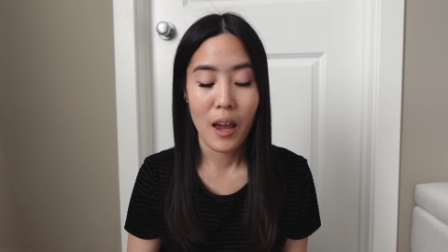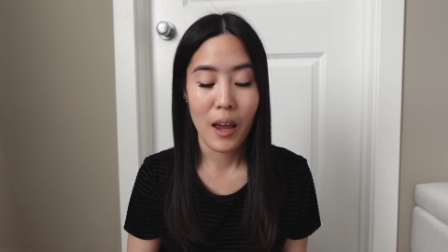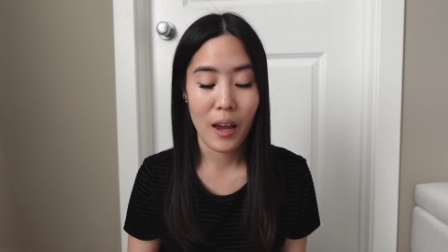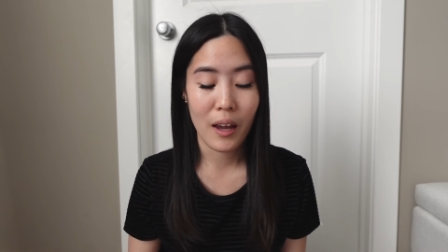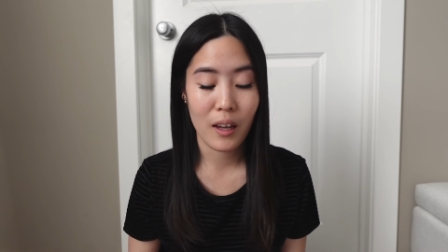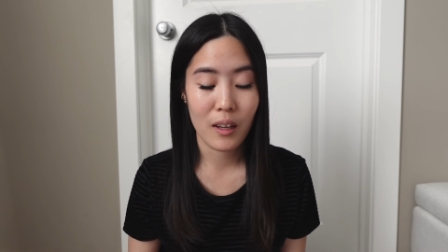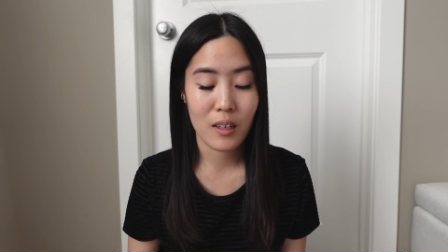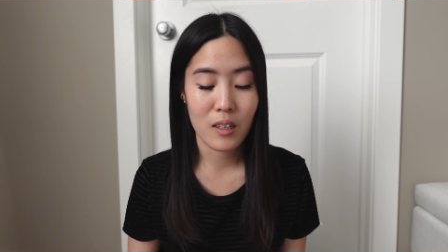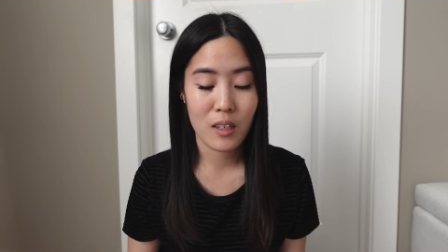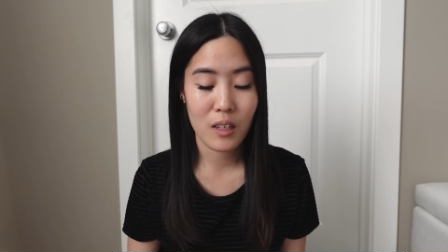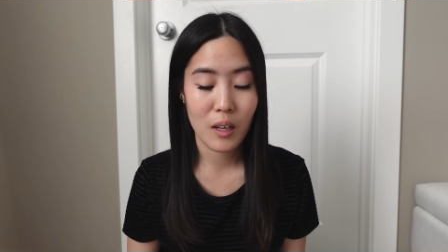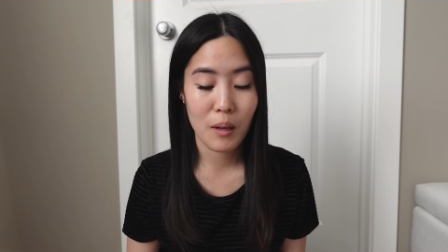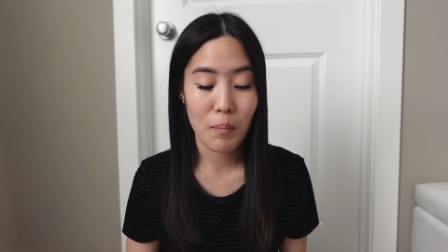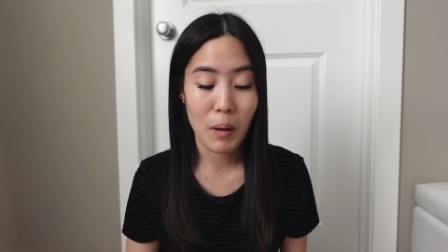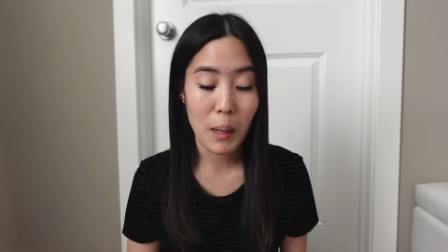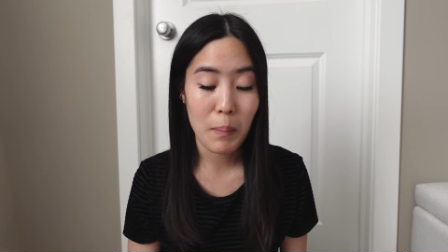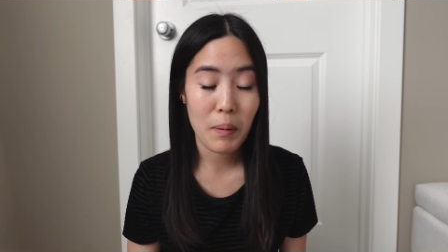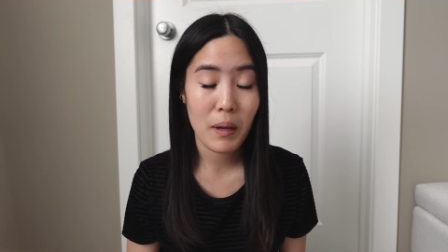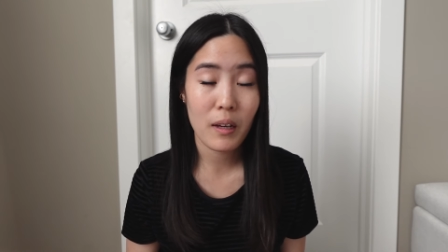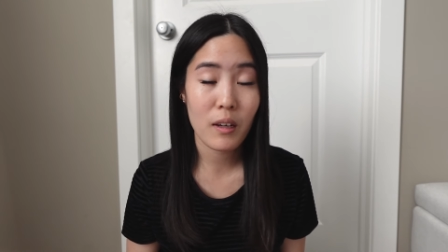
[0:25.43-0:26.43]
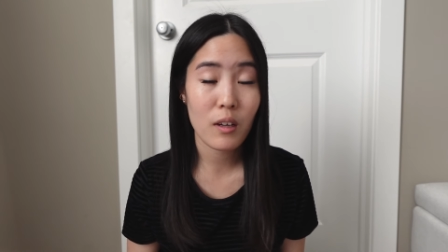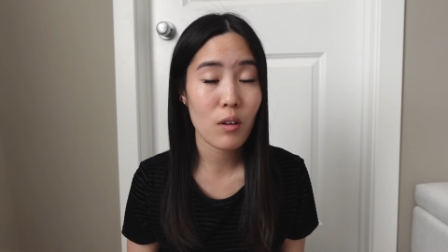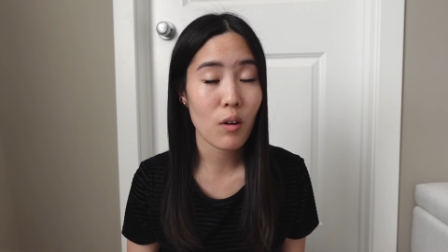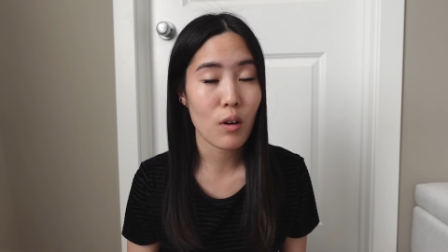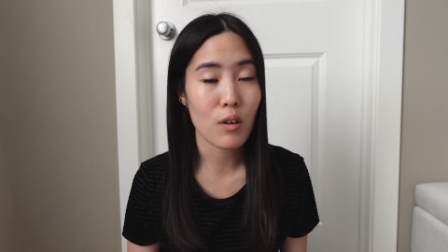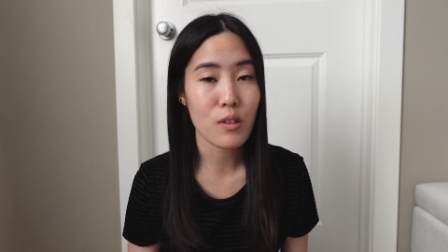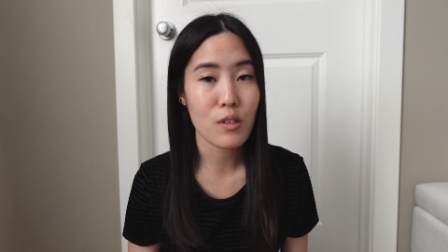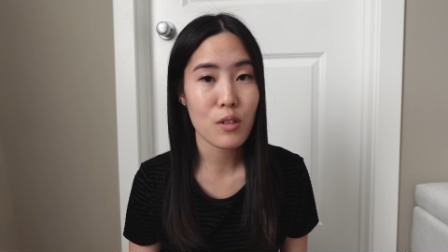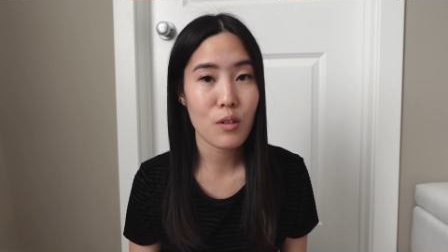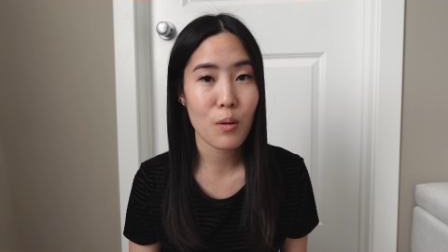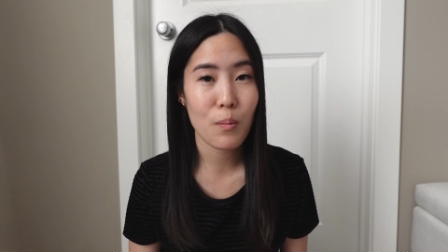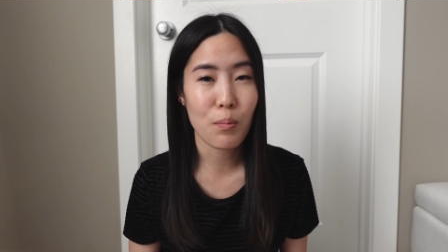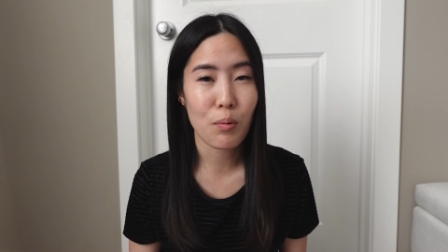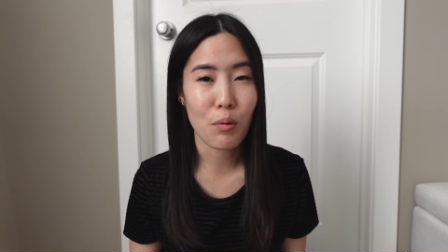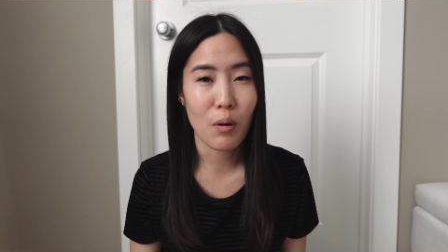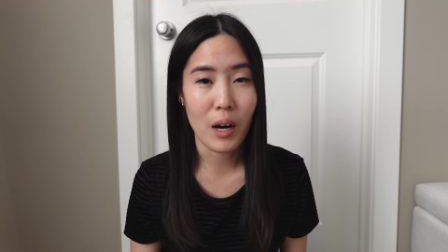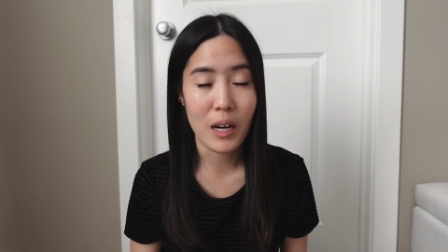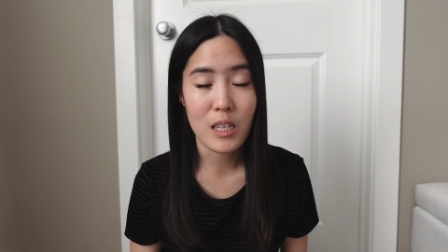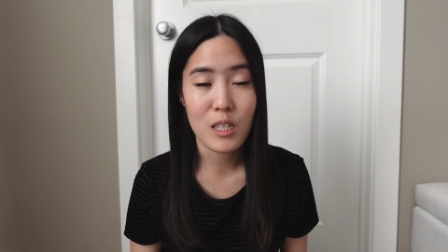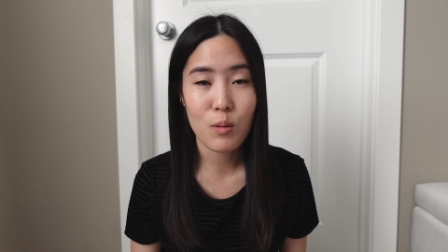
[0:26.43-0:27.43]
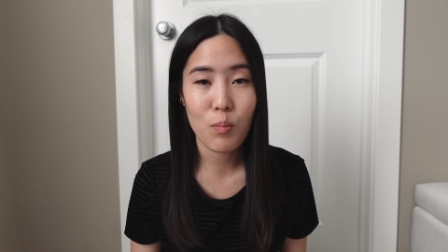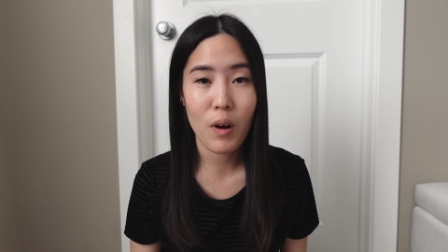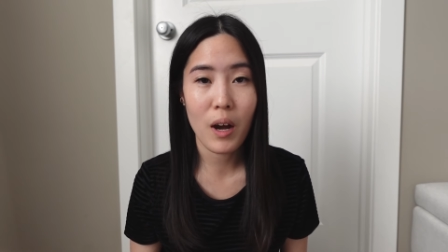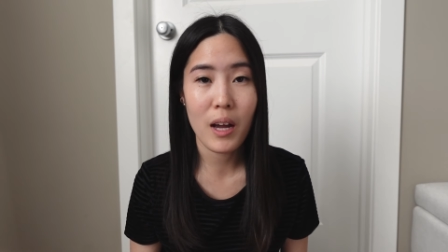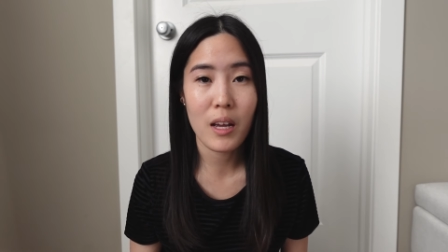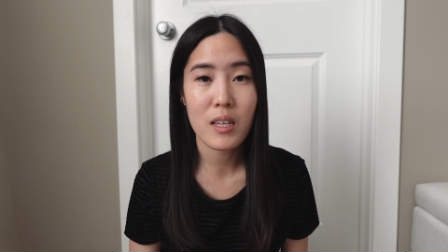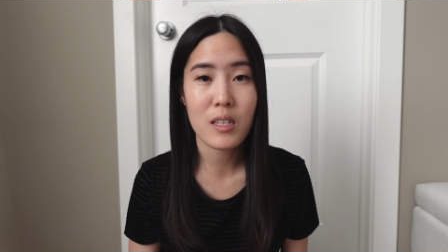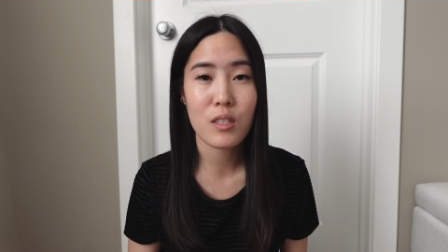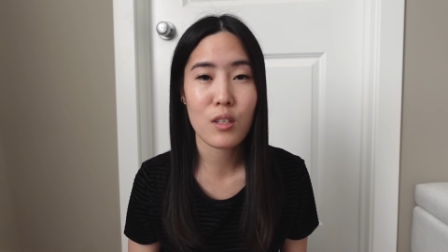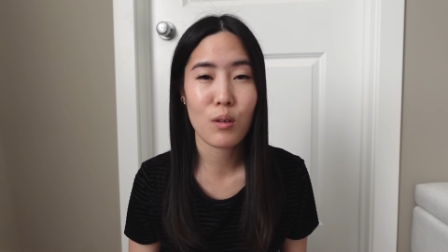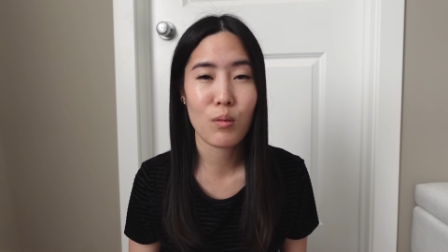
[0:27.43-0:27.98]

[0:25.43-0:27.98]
And in my opinion also price-wise